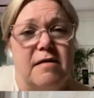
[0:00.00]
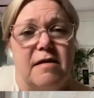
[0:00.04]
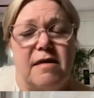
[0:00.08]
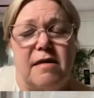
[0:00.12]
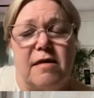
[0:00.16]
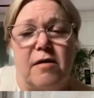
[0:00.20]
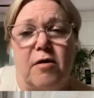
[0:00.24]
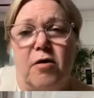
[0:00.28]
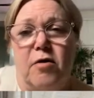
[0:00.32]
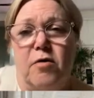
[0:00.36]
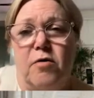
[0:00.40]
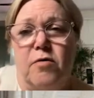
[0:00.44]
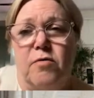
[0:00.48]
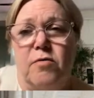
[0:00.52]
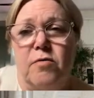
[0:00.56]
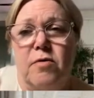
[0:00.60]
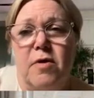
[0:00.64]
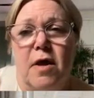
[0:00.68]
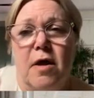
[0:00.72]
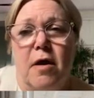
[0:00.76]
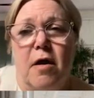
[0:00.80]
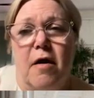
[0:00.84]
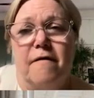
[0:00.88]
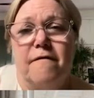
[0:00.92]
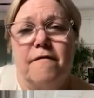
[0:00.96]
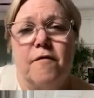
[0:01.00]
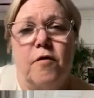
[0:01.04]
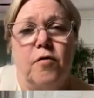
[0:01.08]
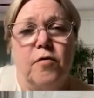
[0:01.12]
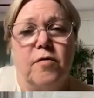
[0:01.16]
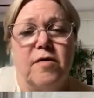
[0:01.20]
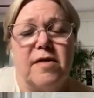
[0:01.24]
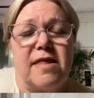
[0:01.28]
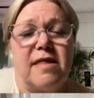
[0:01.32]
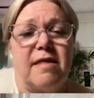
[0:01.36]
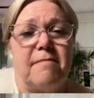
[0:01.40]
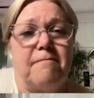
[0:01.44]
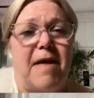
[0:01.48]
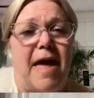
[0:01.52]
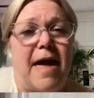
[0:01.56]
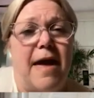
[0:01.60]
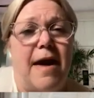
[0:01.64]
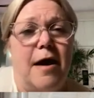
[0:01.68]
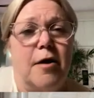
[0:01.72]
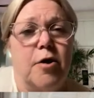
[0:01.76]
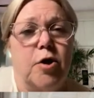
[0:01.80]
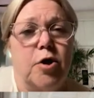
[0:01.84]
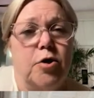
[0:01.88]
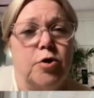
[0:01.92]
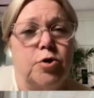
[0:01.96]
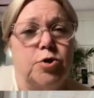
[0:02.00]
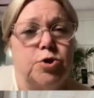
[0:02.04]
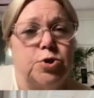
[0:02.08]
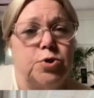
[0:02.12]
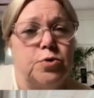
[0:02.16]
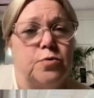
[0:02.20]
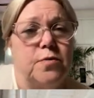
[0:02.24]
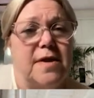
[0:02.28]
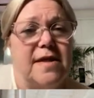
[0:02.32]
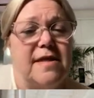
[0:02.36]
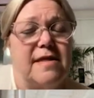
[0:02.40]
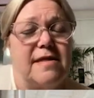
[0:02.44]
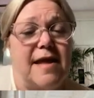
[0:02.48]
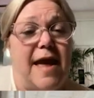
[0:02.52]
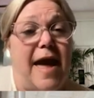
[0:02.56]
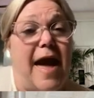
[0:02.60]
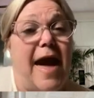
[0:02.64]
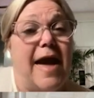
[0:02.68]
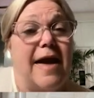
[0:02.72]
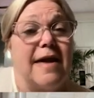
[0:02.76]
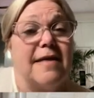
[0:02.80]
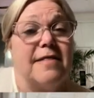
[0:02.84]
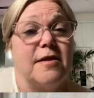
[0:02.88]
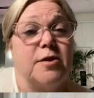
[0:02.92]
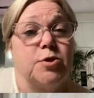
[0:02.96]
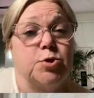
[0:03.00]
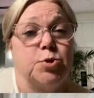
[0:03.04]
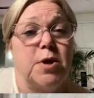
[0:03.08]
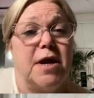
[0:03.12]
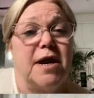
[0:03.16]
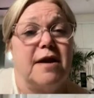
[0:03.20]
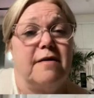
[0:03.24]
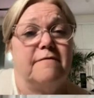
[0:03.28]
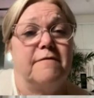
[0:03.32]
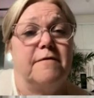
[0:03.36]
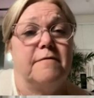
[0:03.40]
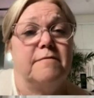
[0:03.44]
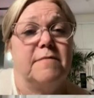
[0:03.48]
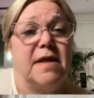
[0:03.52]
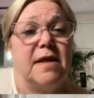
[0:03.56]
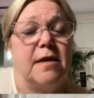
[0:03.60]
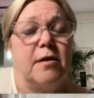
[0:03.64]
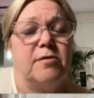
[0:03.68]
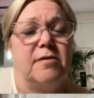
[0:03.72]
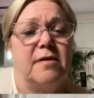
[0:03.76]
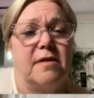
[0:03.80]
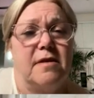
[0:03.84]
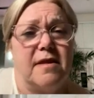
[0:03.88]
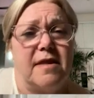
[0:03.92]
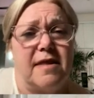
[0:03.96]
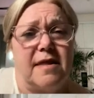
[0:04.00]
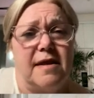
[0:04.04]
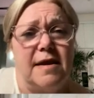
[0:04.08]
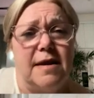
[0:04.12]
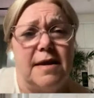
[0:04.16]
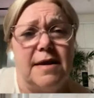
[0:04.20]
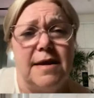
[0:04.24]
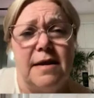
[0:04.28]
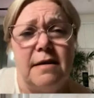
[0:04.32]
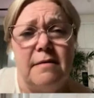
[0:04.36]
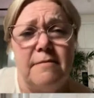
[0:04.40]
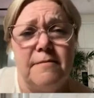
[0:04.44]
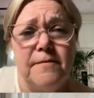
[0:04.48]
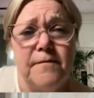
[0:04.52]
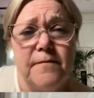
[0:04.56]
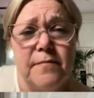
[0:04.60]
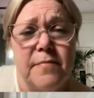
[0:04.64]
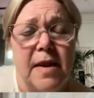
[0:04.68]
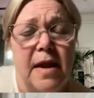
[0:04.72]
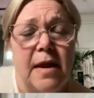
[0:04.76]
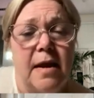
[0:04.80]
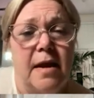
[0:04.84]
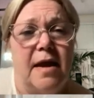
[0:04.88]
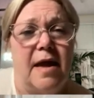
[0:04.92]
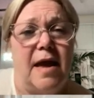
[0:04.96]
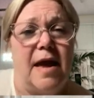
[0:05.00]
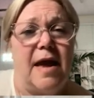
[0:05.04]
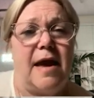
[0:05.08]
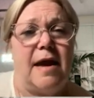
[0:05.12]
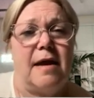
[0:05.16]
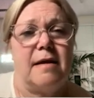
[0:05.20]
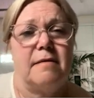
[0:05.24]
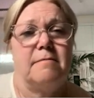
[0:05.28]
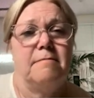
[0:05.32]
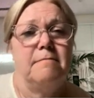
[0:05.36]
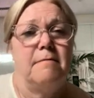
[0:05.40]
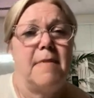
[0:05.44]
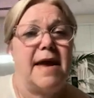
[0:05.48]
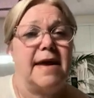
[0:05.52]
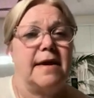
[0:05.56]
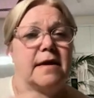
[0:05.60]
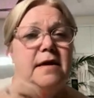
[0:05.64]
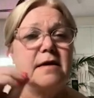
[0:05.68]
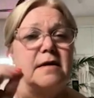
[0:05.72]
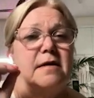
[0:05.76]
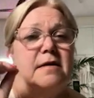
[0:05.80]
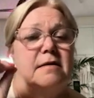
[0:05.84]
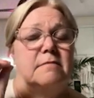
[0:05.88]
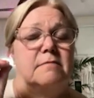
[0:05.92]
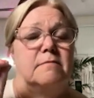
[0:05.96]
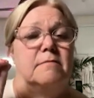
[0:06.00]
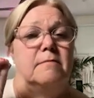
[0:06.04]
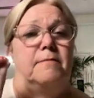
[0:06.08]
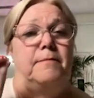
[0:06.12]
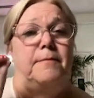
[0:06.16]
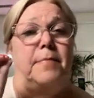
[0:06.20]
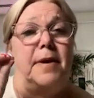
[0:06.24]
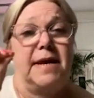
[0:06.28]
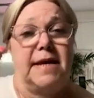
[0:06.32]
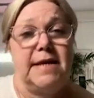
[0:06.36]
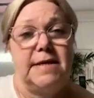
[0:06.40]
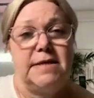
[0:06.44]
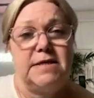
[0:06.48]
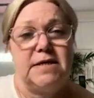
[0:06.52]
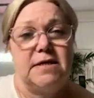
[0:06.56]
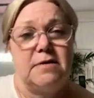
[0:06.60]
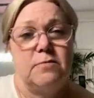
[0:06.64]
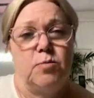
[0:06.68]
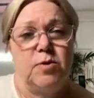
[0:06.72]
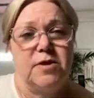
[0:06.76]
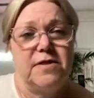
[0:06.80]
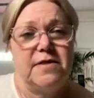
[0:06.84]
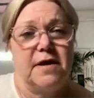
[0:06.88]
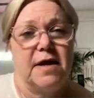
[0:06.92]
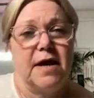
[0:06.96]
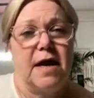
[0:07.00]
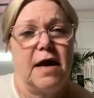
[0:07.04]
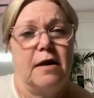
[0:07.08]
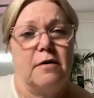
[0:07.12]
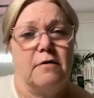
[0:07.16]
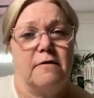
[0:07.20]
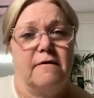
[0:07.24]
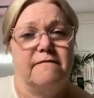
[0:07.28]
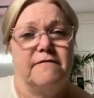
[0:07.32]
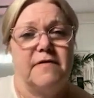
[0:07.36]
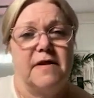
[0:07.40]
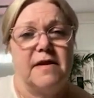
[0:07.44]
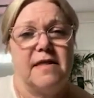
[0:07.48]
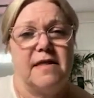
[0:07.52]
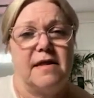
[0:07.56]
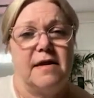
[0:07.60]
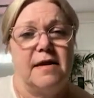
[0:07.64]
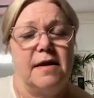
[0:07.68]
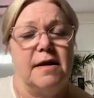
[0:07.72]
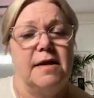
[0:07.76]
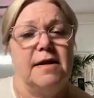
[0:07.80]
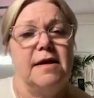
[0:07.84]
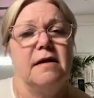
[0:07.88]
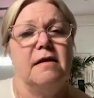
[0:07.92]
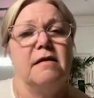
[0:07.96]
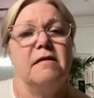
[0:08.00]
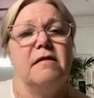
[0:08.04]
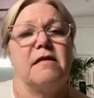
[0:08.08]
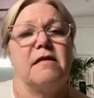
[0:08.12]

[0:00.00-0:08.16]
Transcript: So, of course, our go-to is to hang the track from the ceiling and make it blend in with the color of the ceiling,